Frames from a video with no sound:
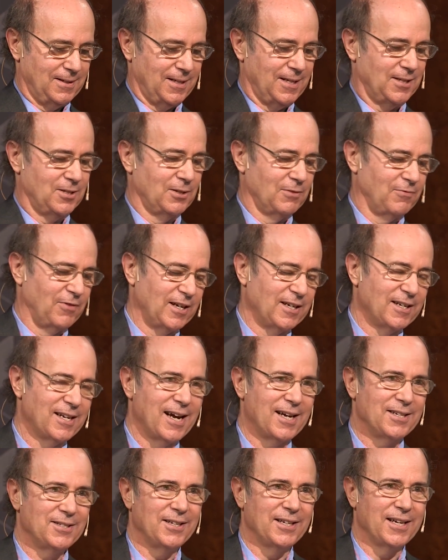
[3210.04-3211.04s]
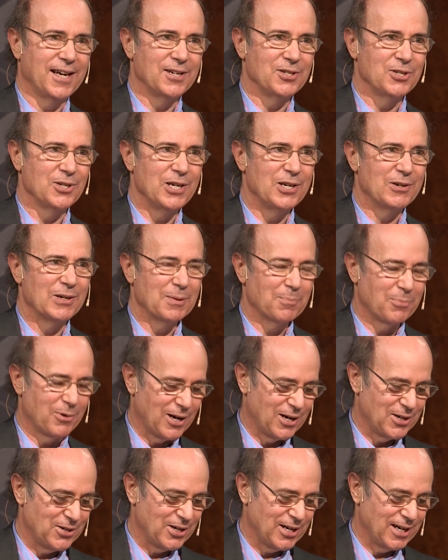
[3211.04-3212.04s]
It's a fantastic engineering
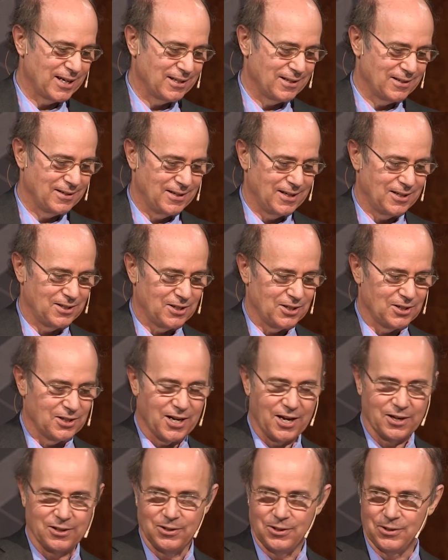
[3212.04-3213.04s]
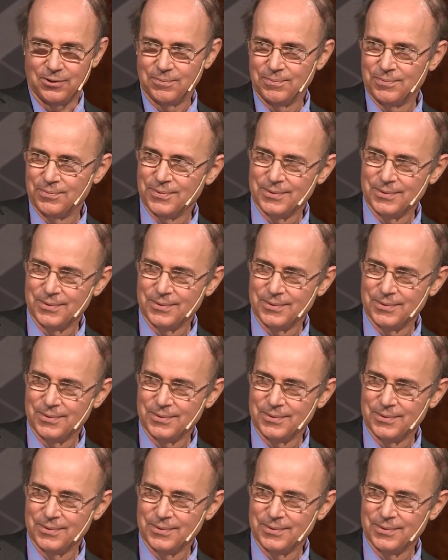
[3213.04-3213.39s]
project. It's a tunnel